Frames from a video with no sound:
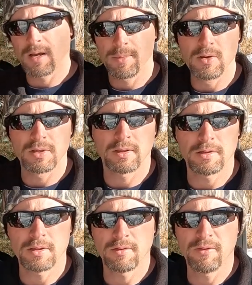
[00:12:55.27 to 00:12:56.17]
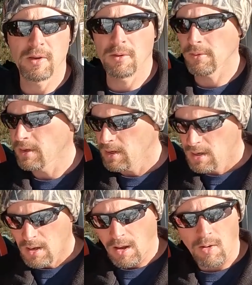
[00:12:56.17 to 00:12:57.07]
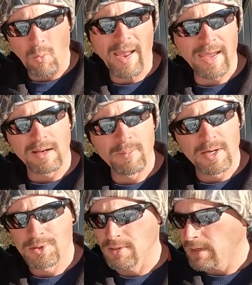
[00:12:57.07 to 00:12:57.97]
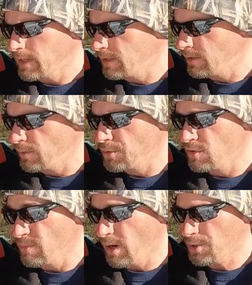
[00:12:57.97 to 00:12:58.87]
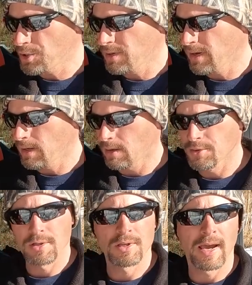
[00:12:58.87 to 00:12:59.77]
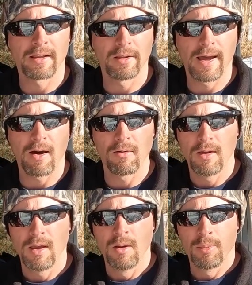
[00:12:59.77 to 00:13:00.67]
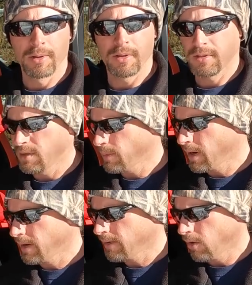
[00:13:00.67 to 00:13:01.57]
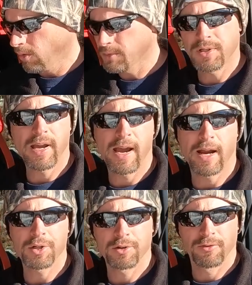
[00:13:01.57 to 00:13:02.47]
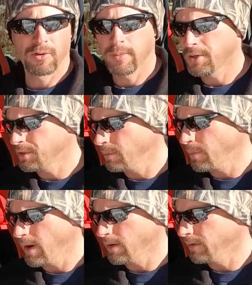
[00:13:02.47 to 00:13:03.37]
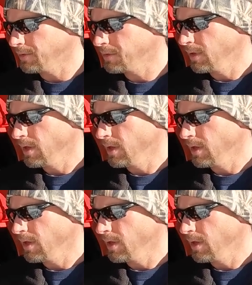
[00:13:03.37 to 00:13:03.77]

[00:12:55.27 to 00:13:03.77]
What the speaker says: up using this in the field, I'll weigh it and make sure that I didn't use too much, and I'll just cycle it out, put this in my home stash for emergency preparedness